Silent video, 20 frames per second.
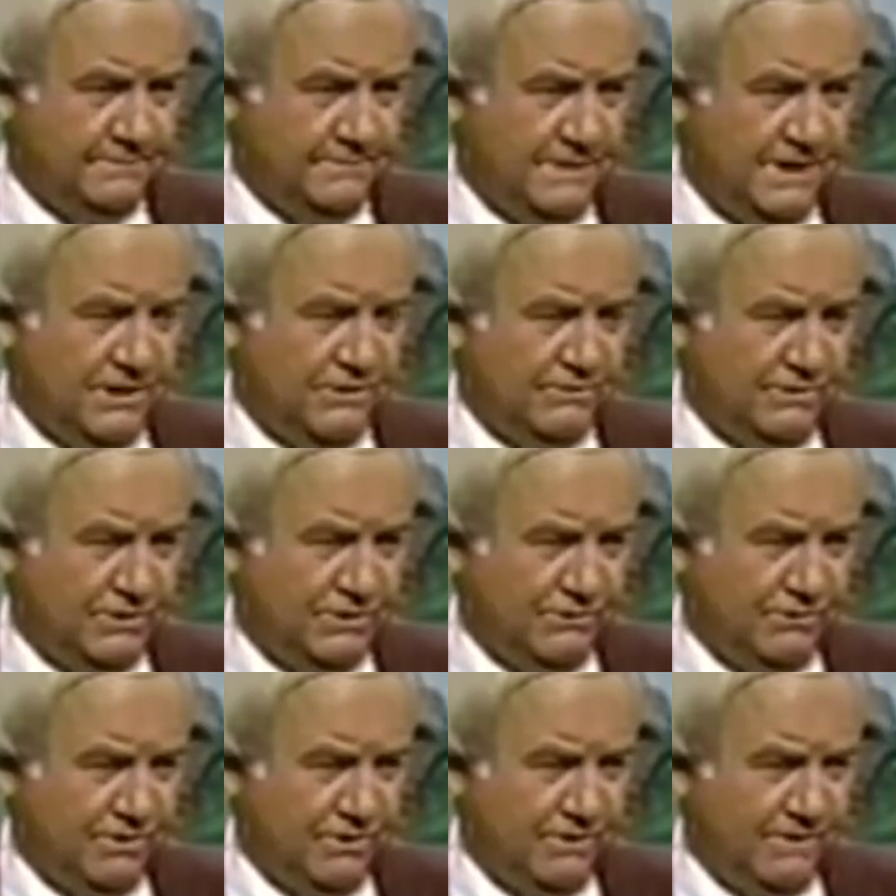That's the
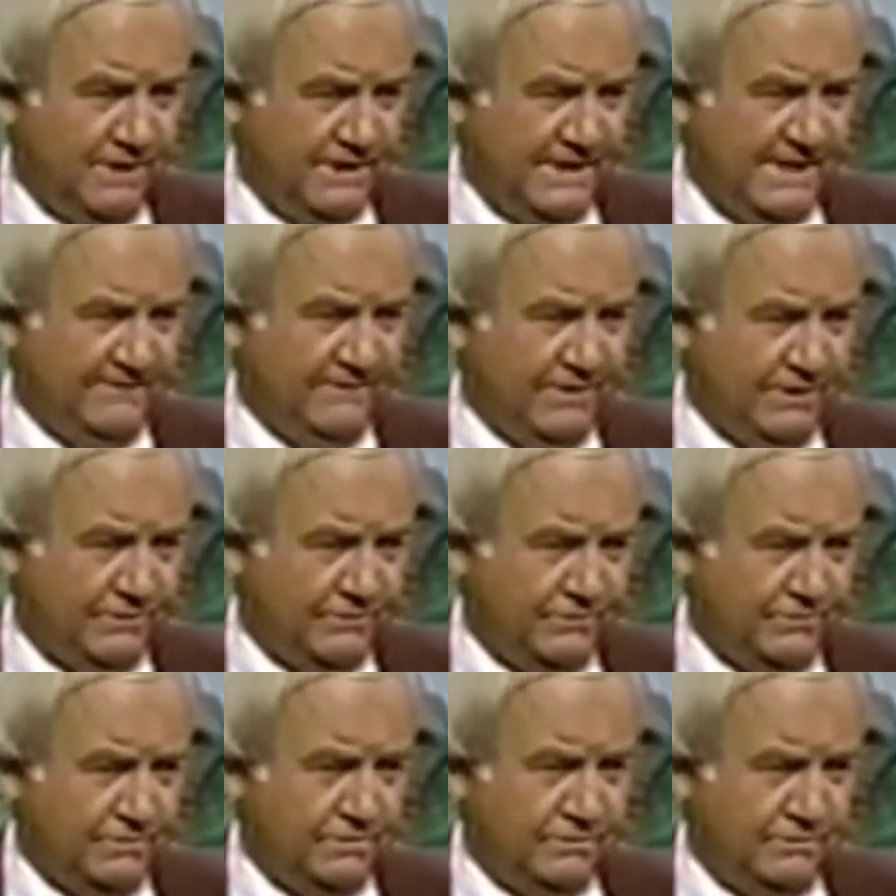reason you're here. The devil had
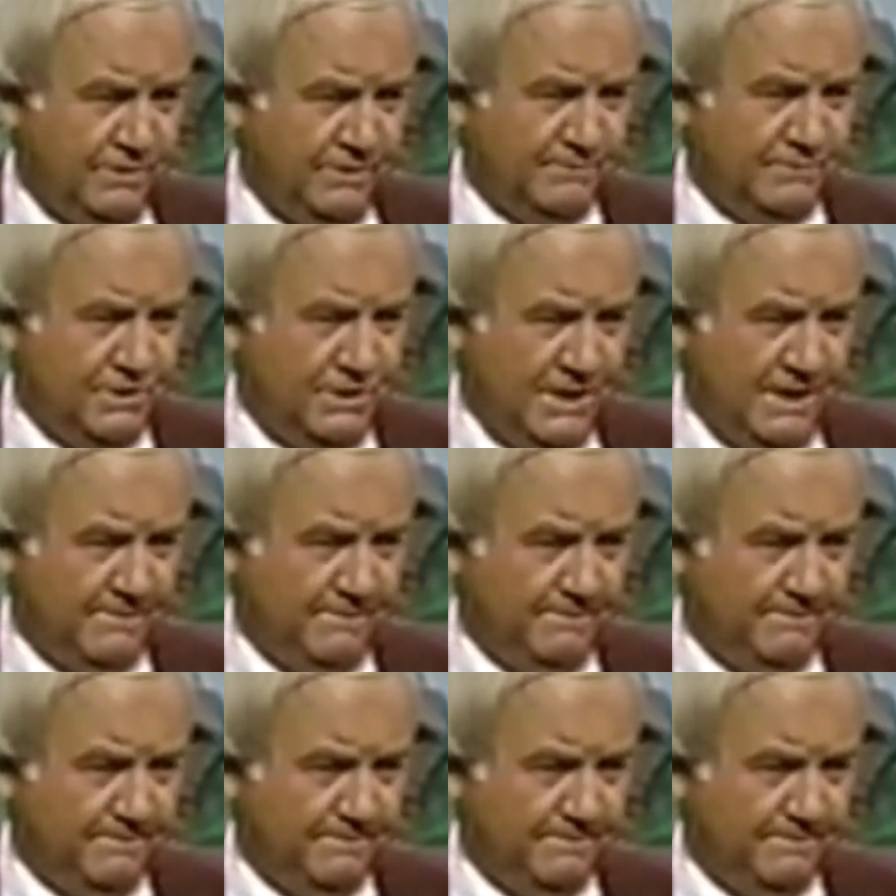tripped you up.